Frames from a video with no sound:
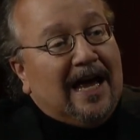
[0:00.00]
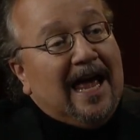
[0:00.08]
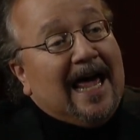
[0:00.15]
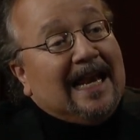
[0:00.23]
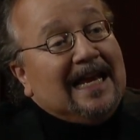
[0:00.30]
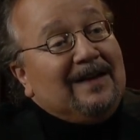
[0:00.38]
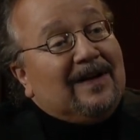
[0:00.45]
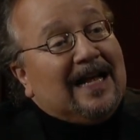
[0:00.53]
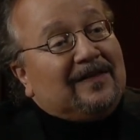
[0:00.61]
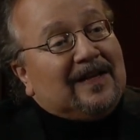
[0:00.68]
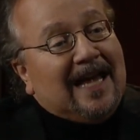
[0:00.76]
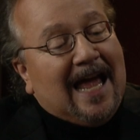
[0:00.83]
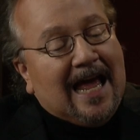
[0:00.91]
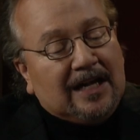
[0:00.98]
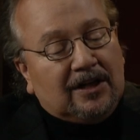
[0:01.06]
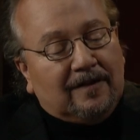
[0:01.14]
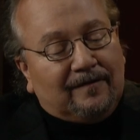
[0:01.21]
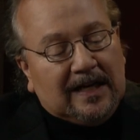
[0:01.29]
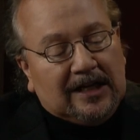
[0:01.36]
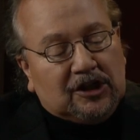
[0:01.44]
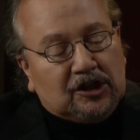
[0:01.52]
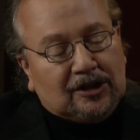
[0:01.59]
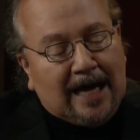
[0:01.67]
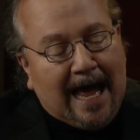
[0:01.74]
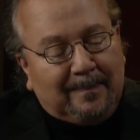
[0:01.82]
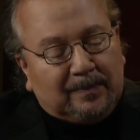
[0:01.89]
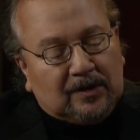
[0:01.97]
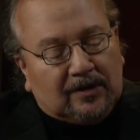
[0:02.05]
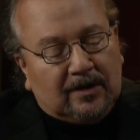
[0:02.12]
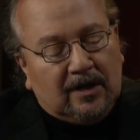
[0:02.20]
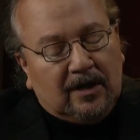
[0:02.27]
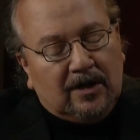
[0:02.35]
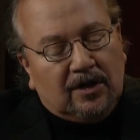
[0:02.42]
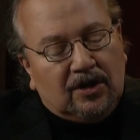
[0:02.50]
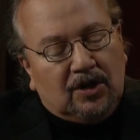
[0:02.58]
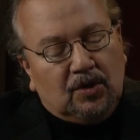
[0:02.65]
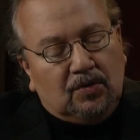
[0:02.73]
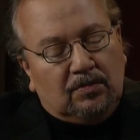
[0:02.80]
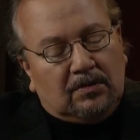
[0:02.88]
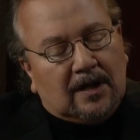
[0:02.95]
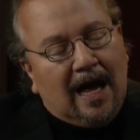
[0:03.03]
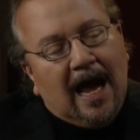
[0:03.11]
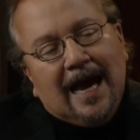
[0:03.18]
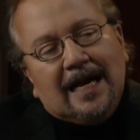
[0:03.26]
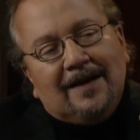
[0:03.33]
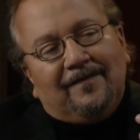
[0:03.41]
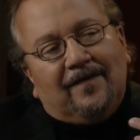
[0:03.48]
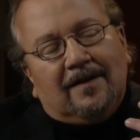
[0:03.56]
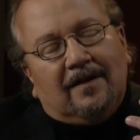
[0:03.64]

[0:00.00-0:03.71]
And even at the end of each chapter, you kind of,